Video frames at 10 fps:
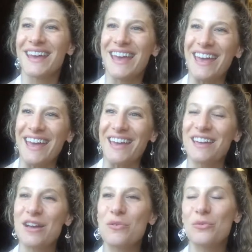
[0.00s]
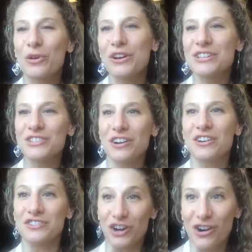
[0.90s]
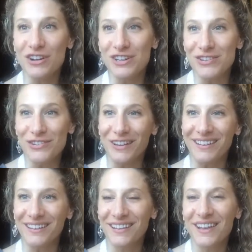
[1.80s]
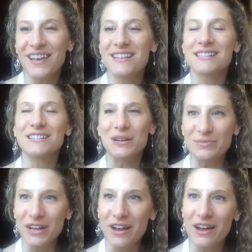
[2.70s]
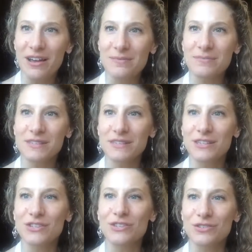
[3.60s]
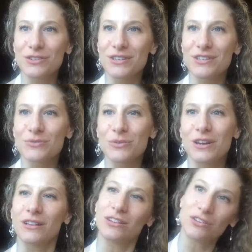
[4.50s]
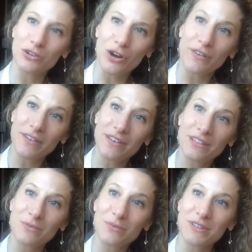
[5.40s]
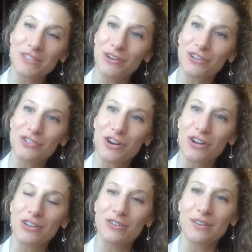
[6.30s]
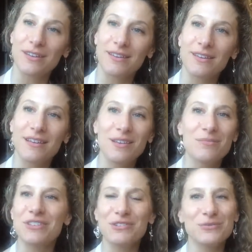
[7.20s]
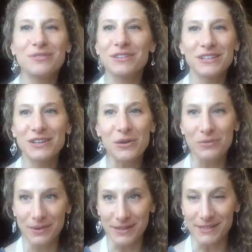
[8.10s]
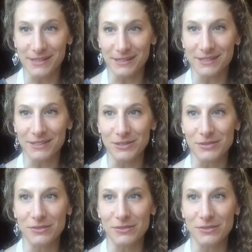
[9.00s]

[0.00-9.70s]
Hey, we're going to start a drawing unit. Sometimes students will get a little nervous when we start a drawing unit, but there's really no reason to.